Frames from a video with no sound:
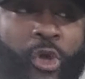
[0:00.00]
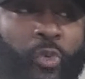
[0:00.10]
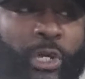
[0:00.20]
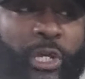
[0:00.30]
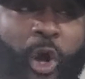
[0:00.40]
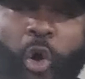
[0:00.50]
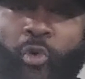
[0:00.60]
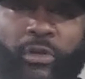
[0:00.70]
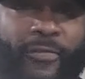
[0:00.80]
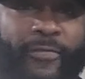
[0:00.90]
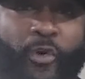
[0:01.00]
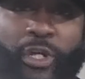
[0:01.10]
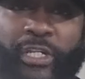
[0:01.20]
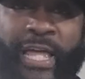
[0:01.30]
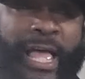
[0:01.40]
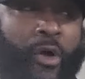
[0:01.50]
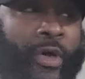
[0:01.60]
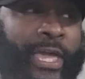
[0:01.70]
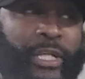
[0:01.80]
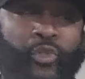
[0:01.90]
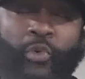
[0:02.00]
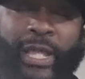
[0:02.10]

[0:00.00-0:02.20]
we can hold a fort down, handle